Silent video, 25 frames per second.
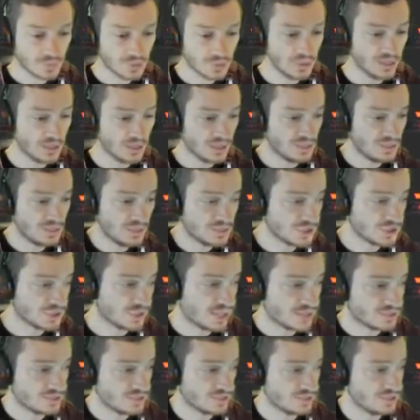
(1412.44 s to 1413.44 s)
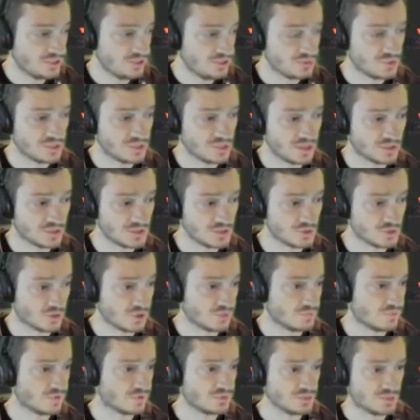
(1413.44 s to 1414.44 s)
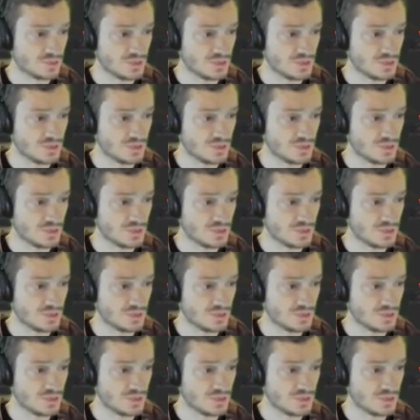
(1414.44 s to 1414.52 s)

initializing the UCS servers,